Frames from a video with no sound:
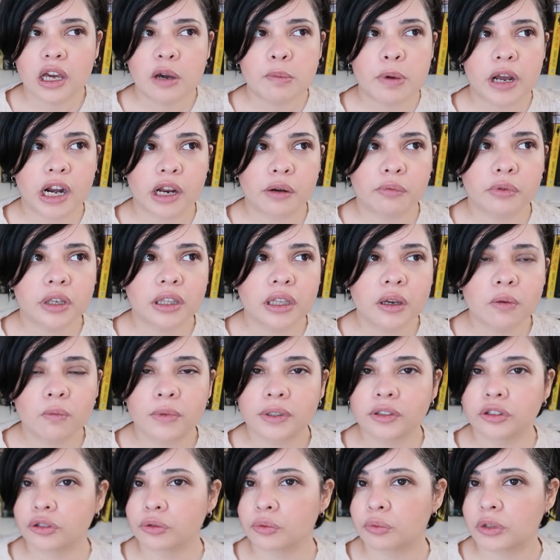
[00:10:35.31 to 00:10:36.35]
But I really
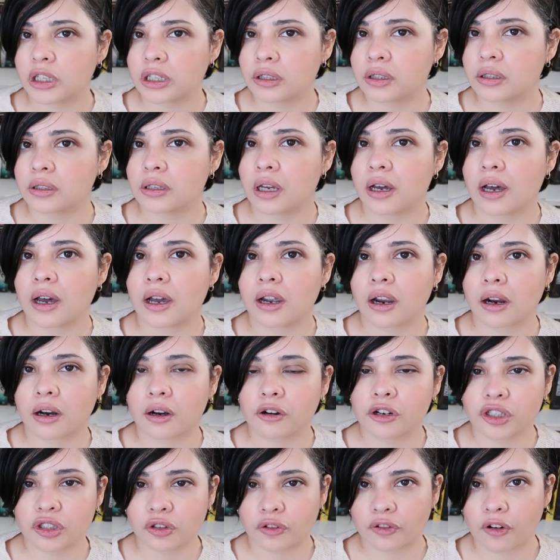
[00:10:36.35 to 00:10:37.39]
want to read
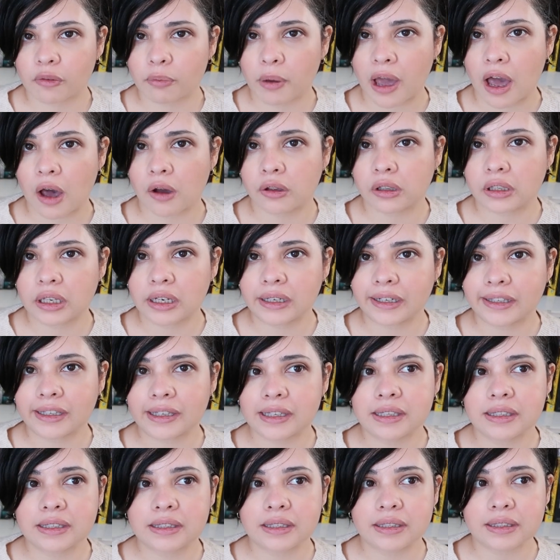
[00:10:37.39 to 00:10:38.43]
Christopher
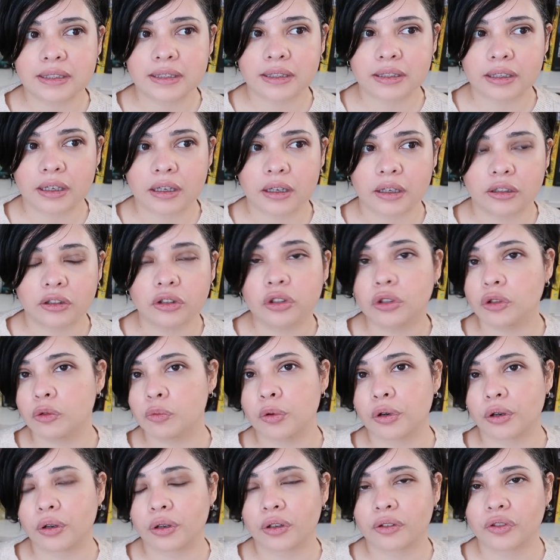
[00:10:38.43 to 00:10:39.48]
Paolini's new
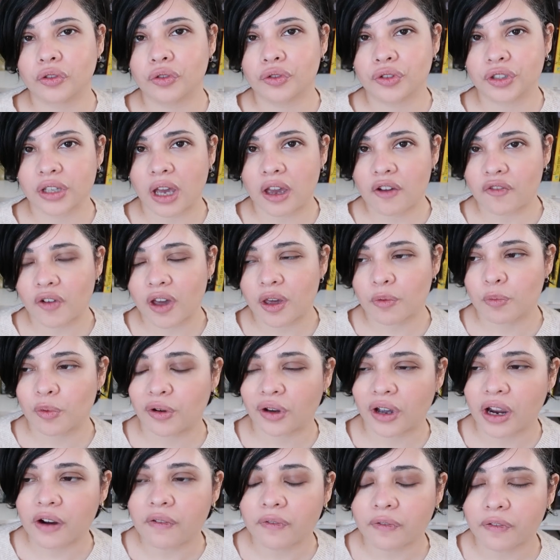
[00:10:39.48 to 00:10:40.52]
sci-fi
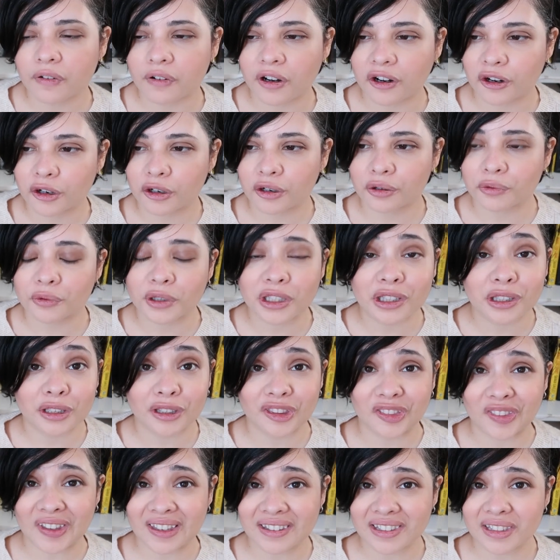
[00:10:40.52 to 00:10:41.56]
book. I've heard really
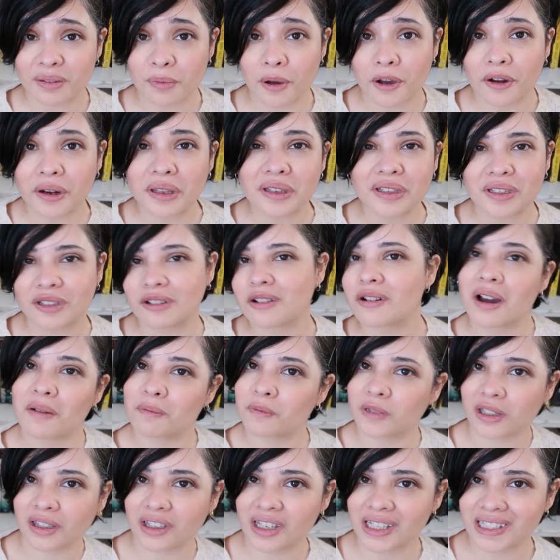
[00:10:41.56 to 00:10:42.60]
good things about it, so
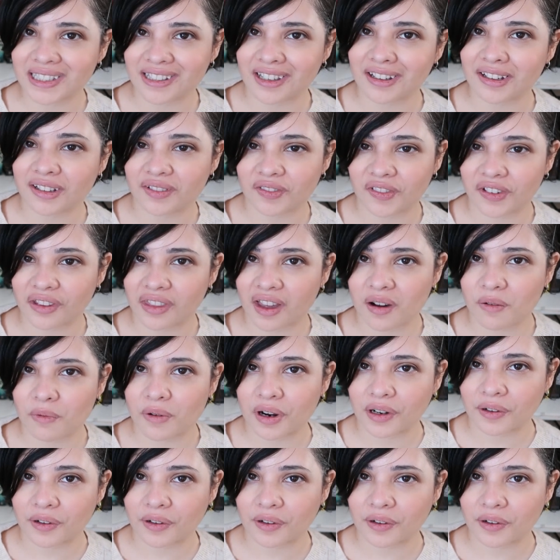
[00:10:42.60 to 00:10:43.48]
I'm really excited for that